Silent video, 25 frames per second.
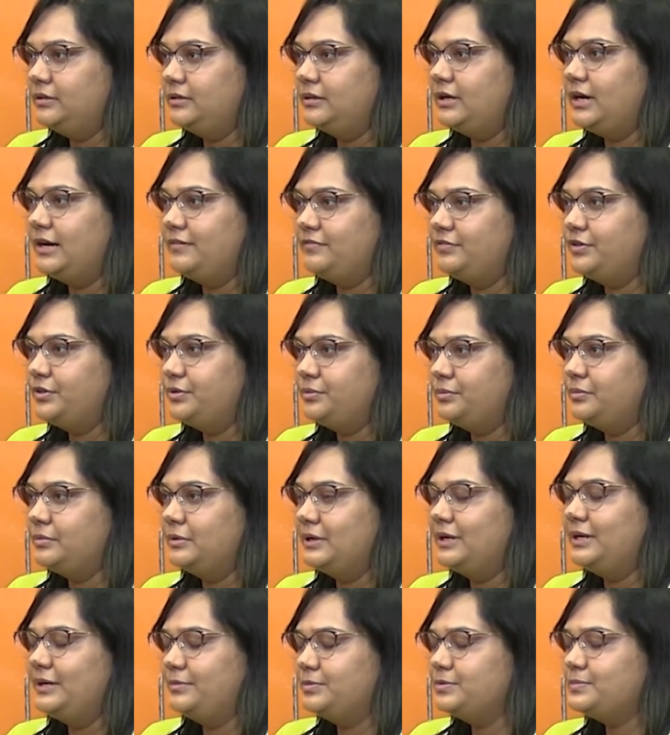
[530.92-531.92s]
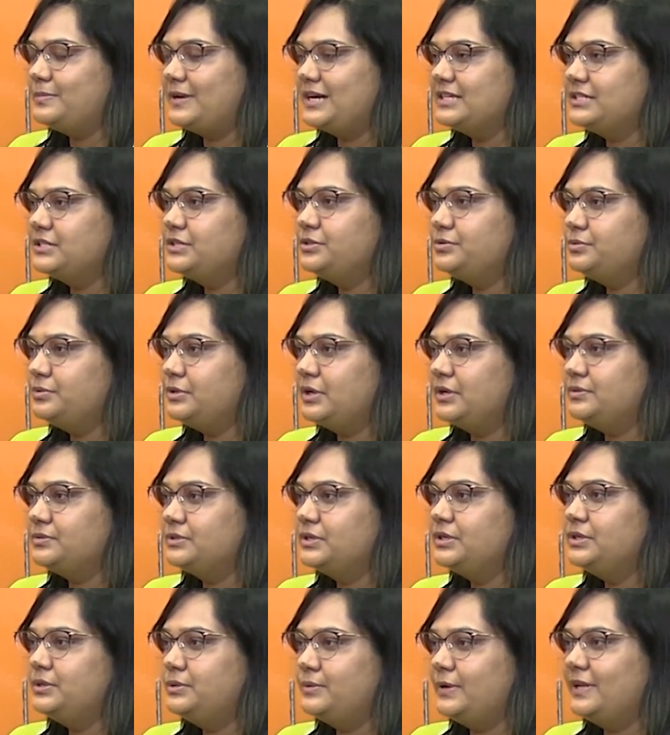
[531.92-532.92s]
after it was passed in
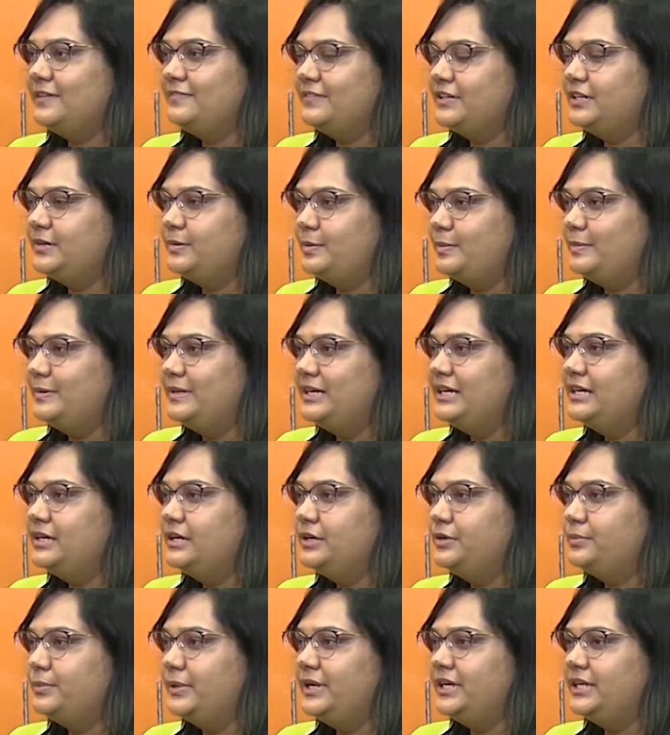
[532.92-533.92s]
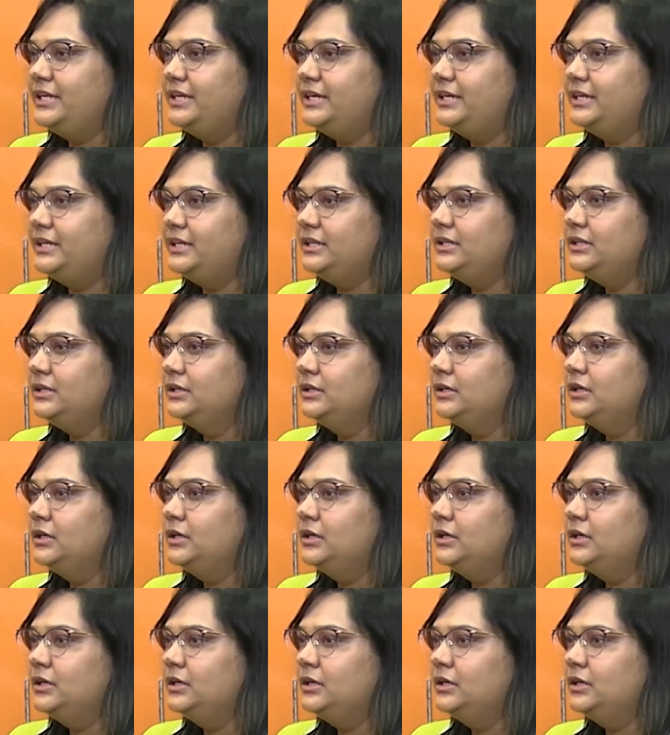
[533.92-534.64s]
2012 and amended in 2018.